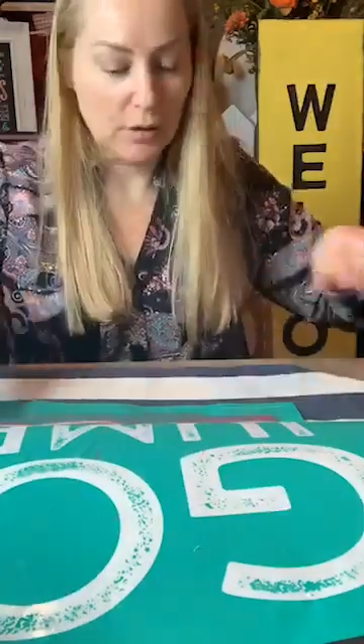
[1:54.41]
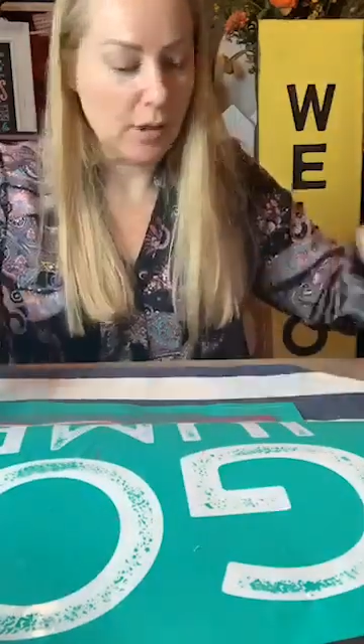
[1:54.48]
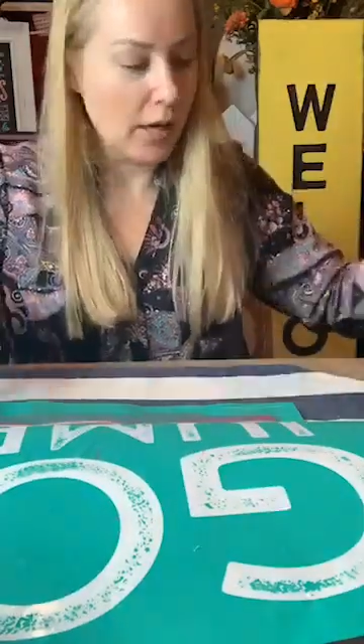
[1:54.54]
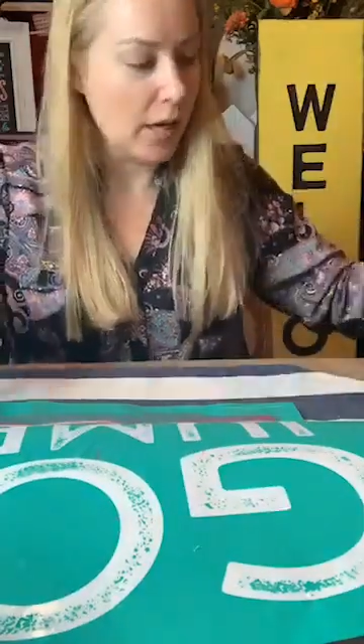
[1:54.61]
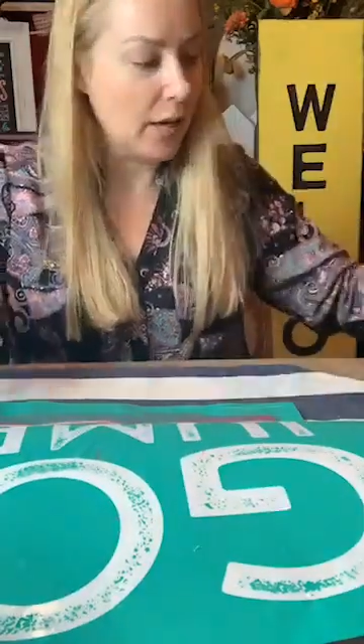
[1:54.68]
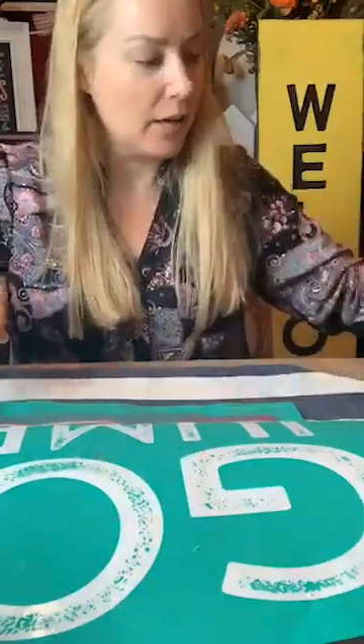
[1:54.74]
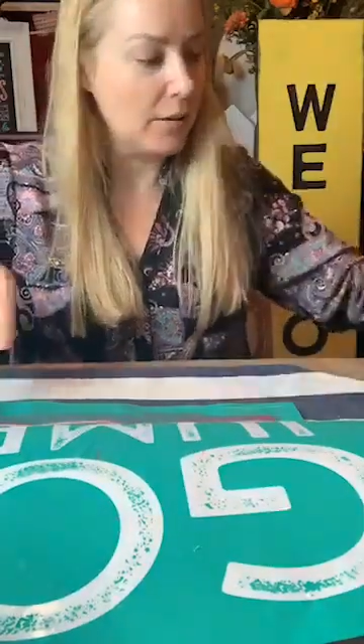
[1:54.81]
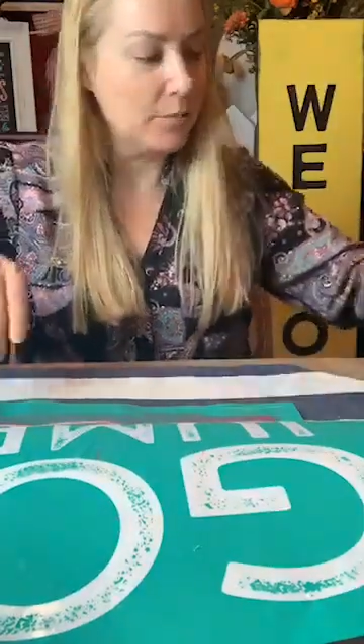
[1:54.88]

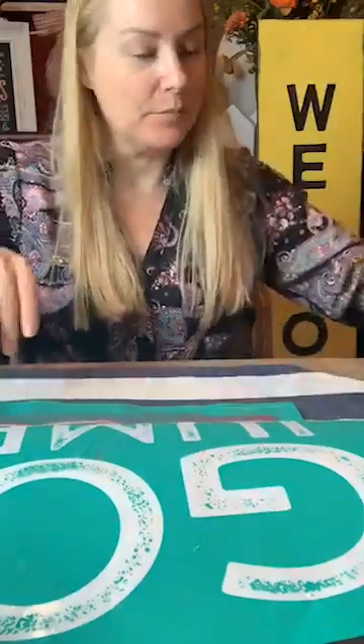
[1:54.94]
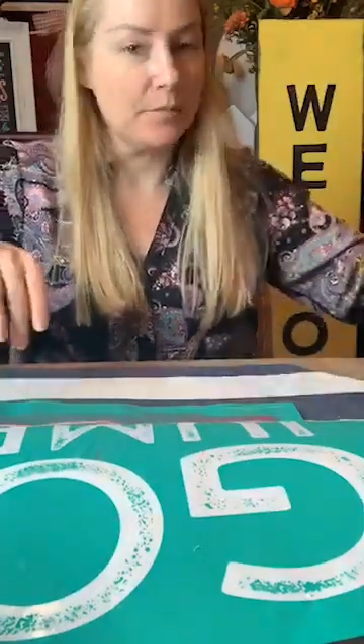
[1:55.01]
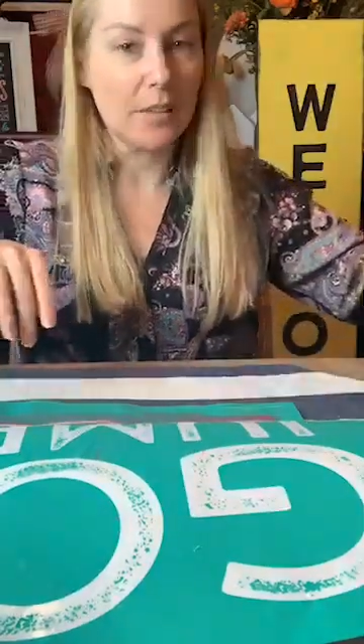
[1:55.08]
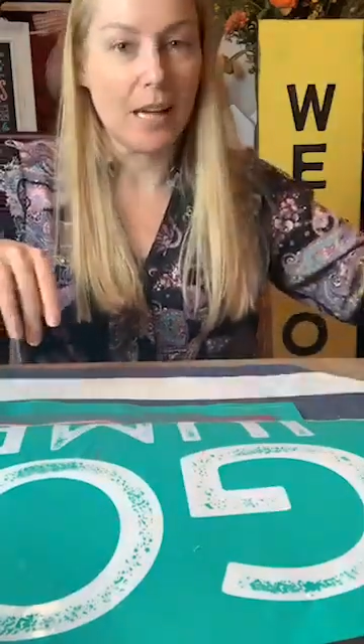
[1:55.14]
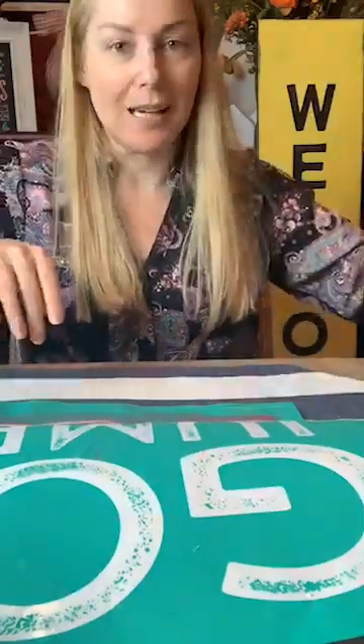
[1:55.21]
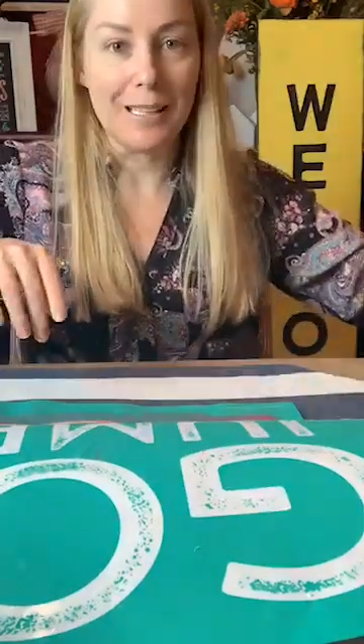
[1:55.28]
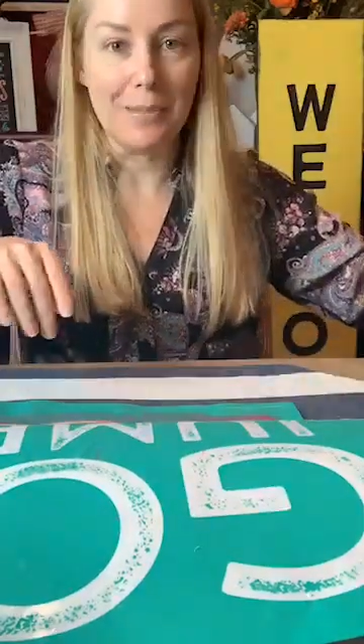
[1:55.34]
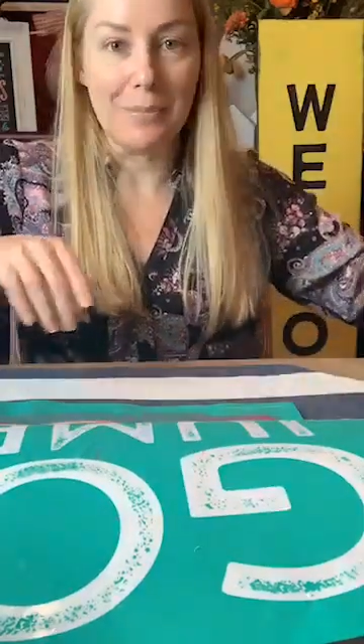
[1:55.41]

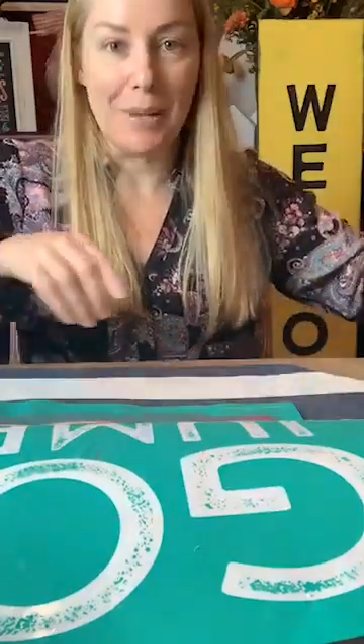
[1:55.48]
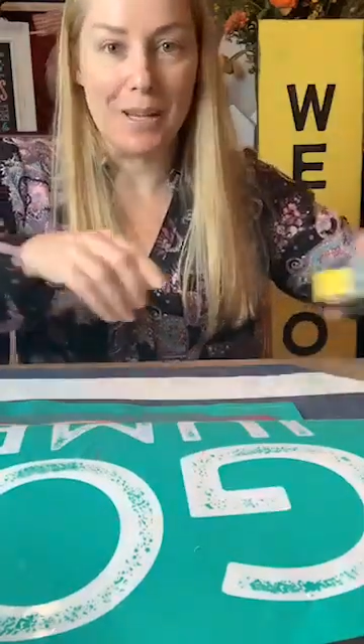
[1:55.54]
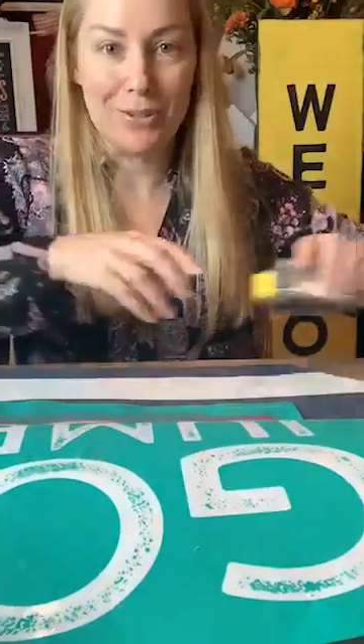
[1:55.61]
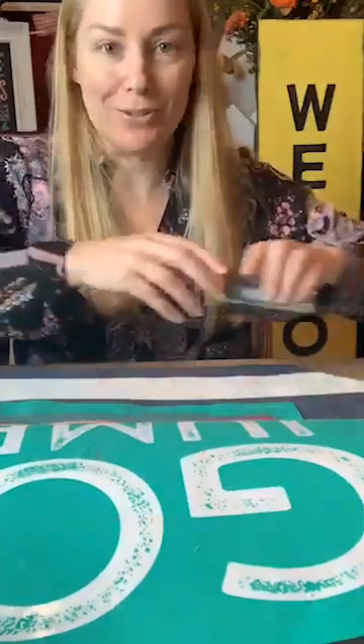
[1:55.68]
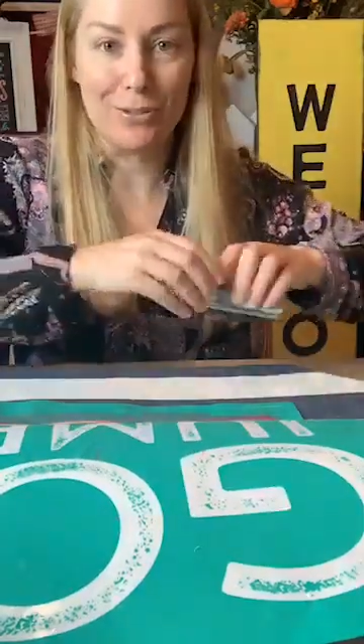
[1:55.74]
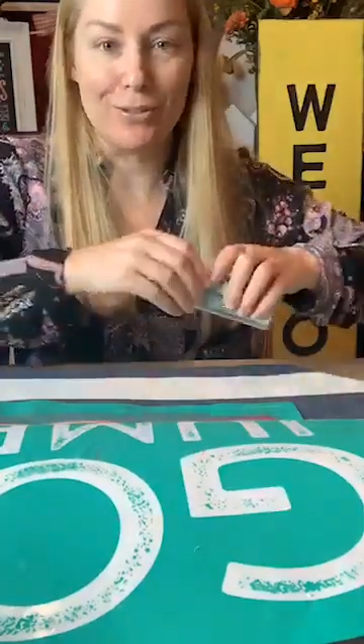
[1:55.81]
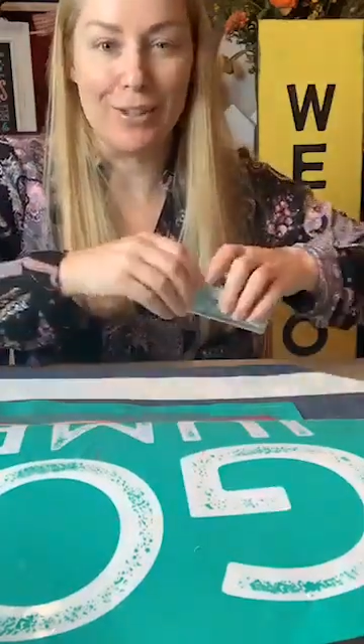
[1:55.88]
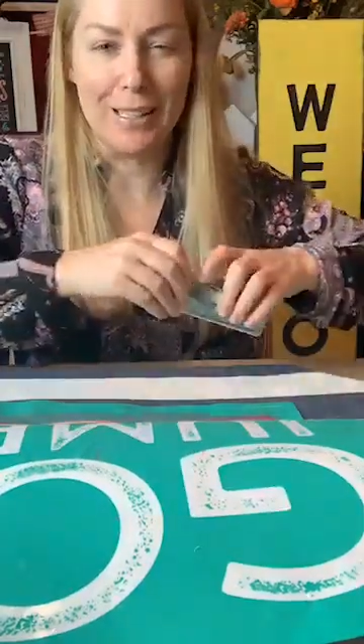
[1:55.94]
kind of make
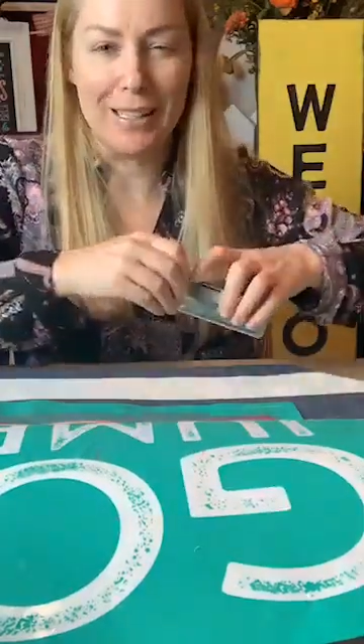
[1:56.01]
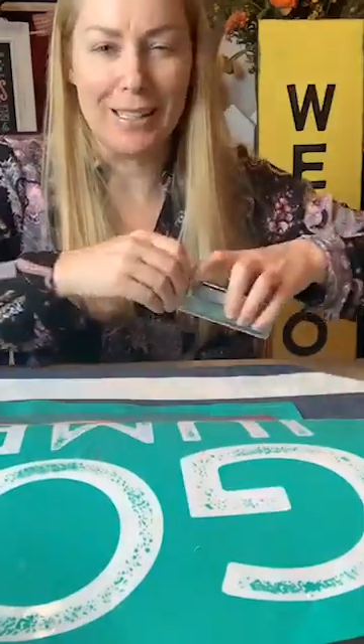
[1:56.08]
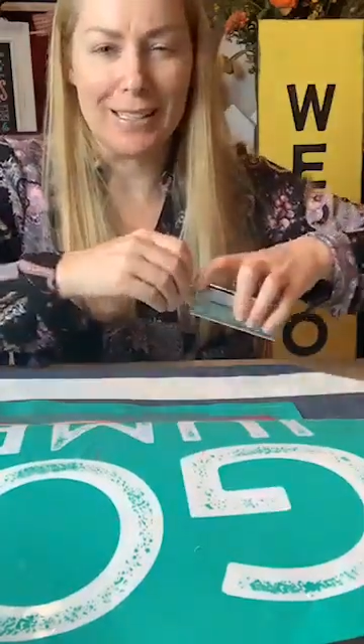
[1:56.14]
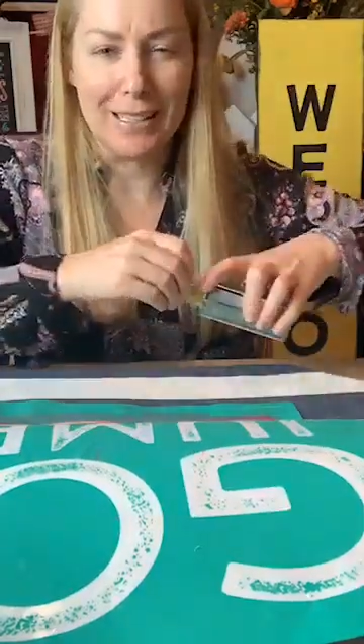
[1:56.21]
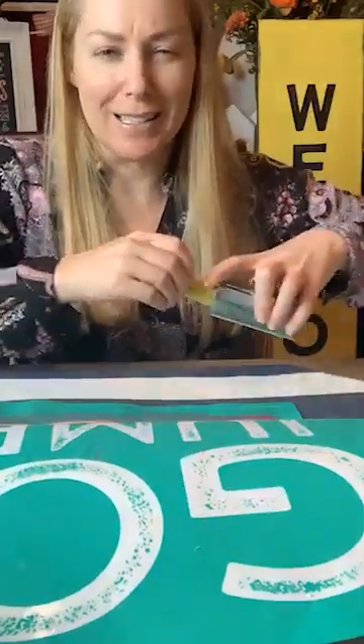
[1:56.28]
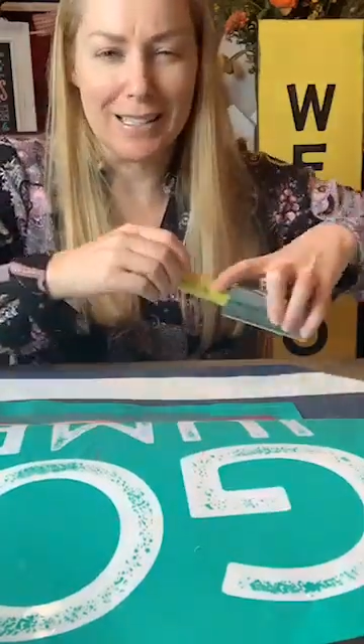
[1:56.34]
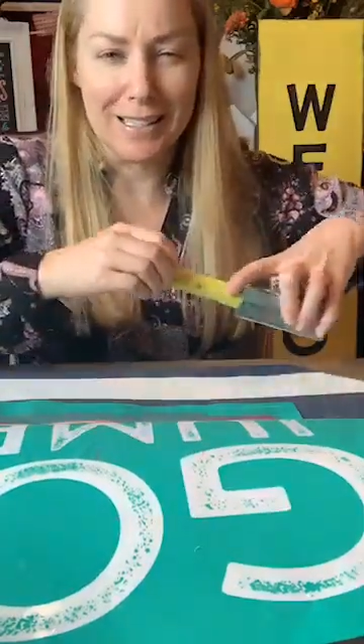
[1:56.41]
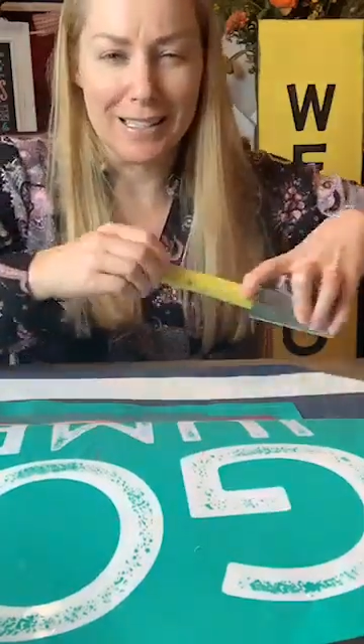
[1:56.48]
sure that it
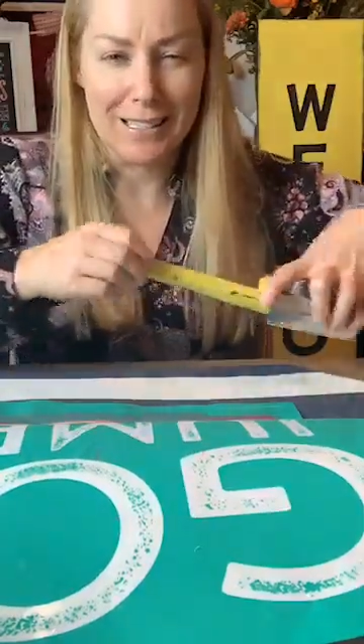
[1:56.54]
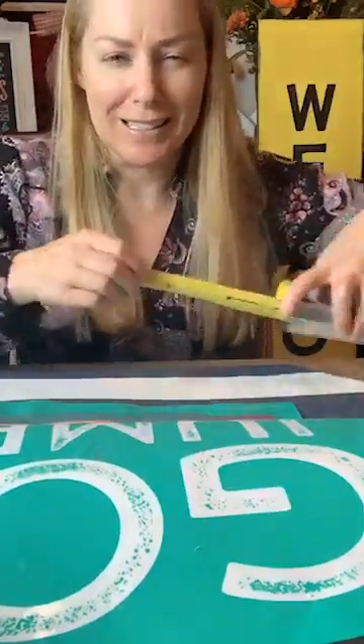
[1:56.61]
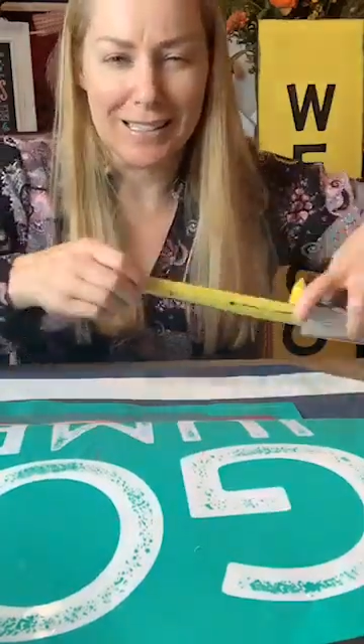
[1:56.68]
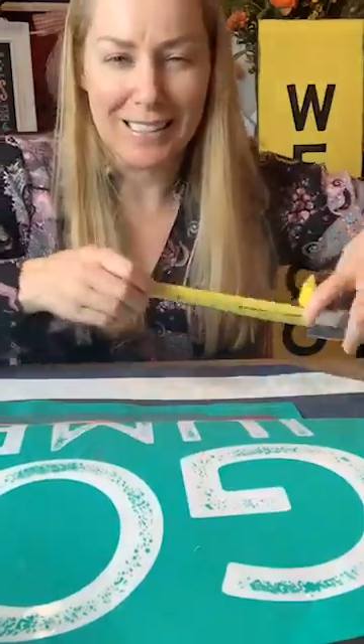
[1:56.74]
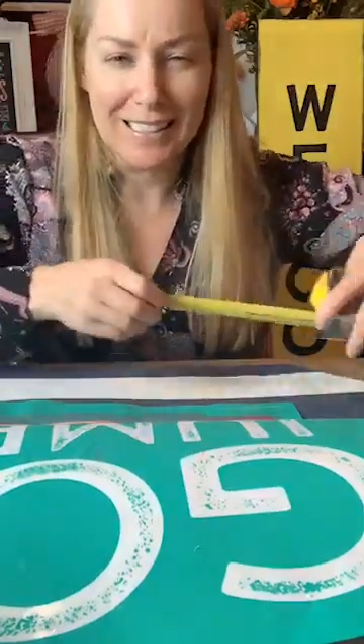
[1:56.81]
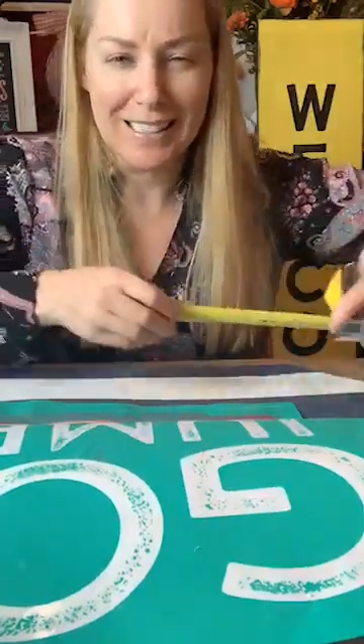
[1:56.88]
doesn't,